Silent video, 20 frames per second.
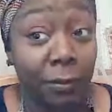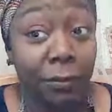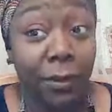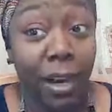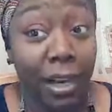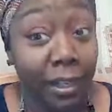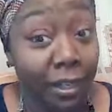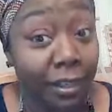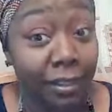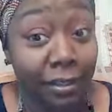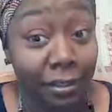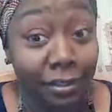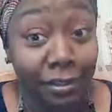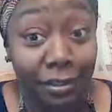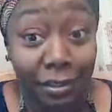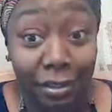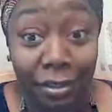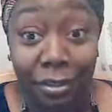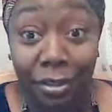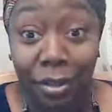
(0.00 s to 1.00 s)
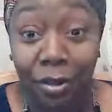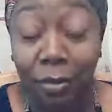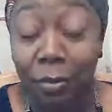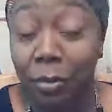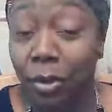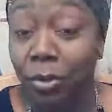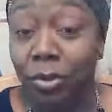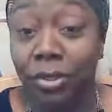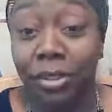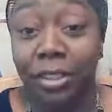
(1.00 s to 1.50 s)
finances.
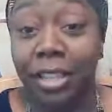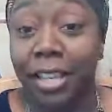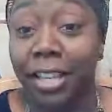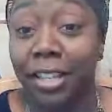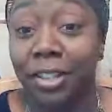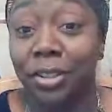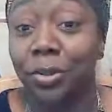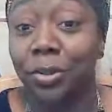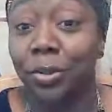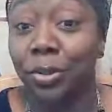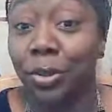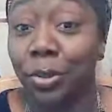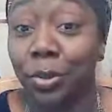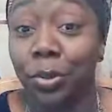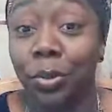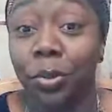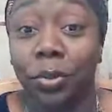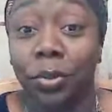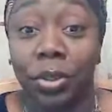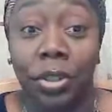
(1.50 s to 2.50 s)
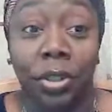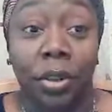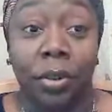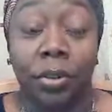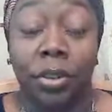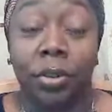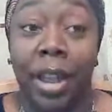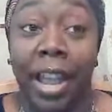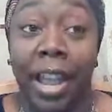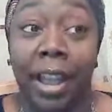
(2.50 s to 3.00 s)
Most things you do,
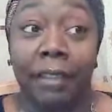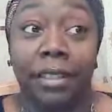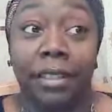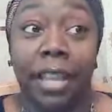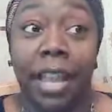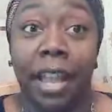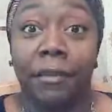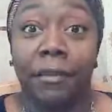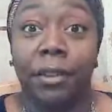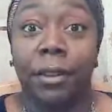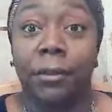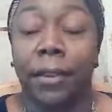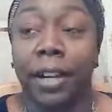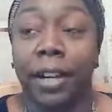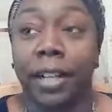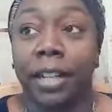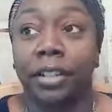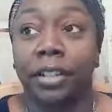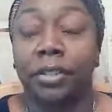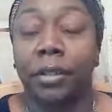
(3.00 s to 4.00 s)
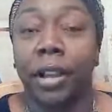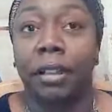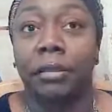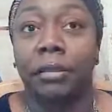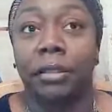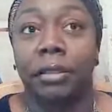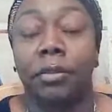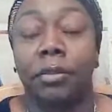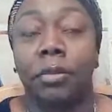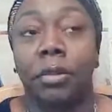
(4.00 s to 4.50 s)
you have to have your financial
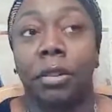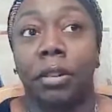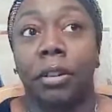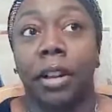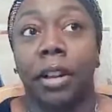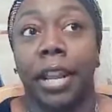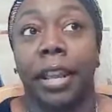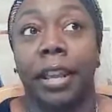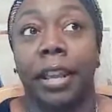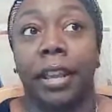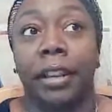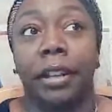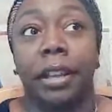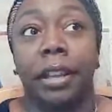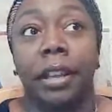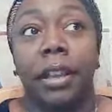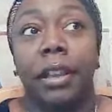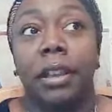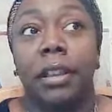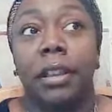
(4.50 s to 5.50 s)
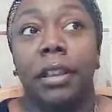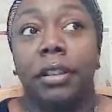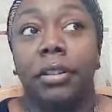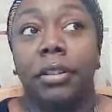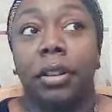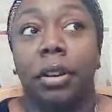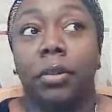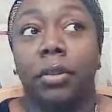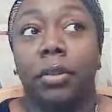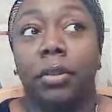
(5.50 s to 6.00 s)
house in order. And,
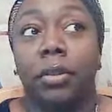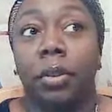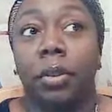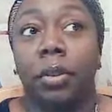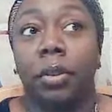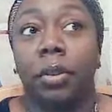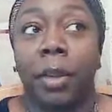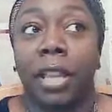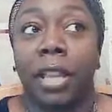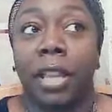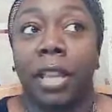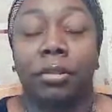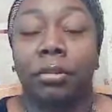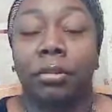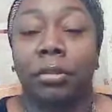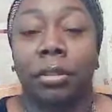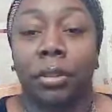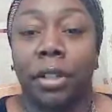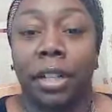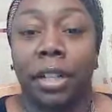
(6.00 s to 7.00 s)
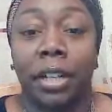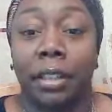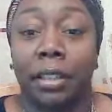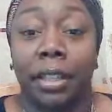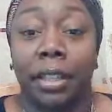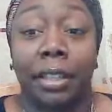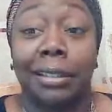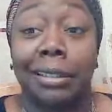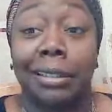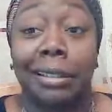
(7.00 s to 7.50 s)
the only way that you learn
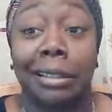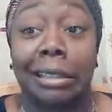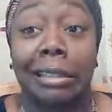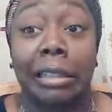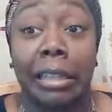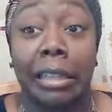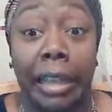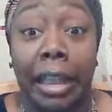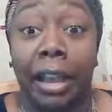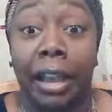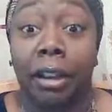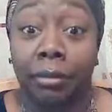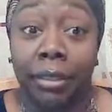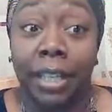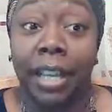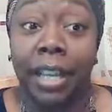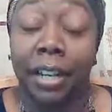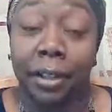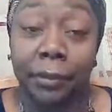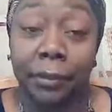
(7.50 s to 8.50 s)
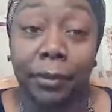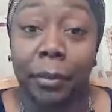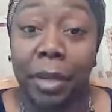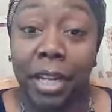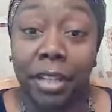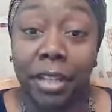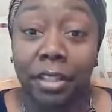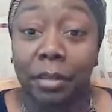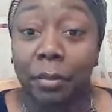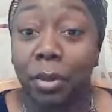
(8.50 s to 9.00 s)
anything is to seek out that
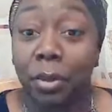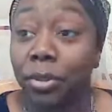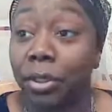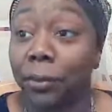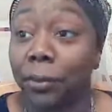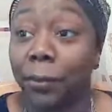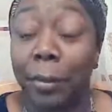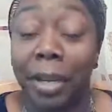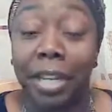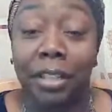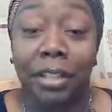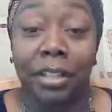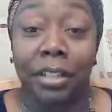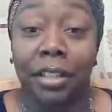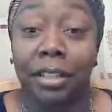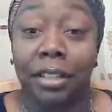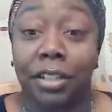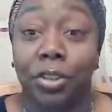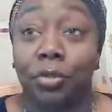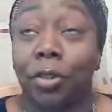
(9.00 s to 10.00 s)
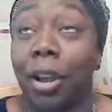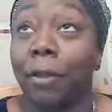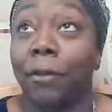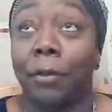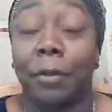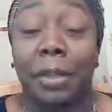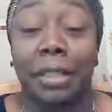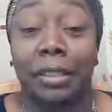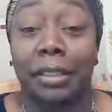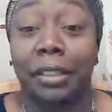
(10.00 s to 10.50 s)
information. Most information doesn't drop
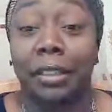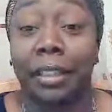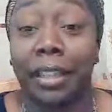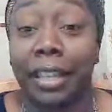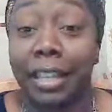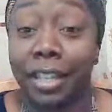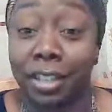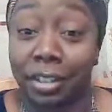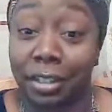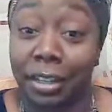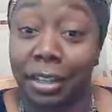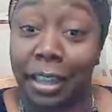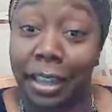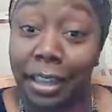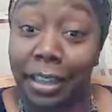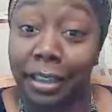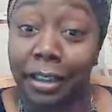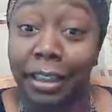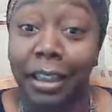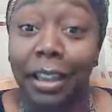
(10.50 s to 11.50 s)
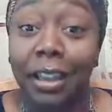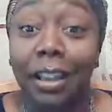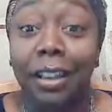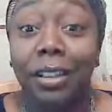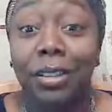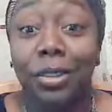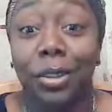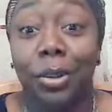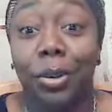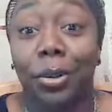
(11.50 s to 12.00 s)
from the ceiling and hit you in the head.
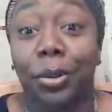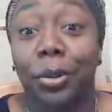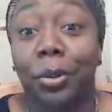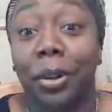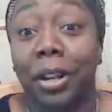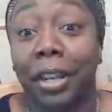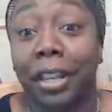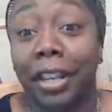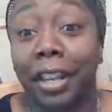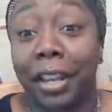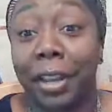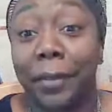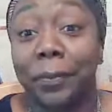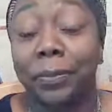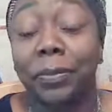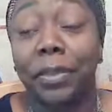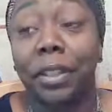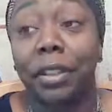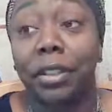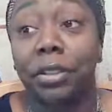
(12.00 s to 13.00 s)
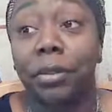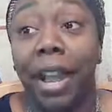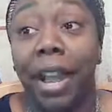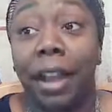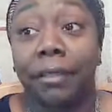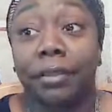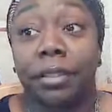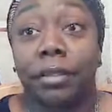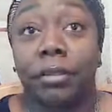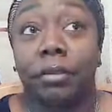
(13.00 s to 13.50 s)
So again, you
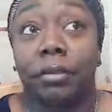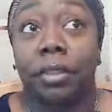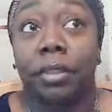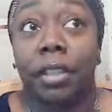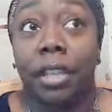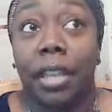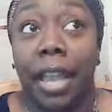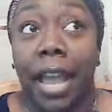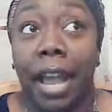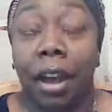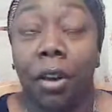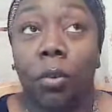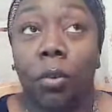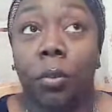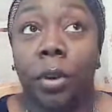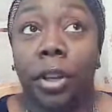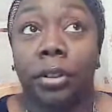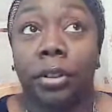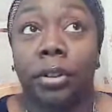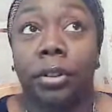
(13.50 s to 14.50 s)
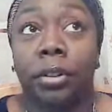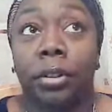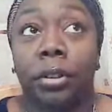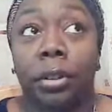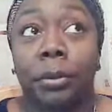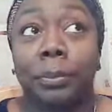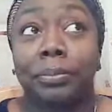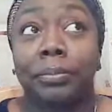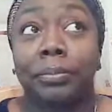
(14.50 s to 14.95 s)
have to seek out where you're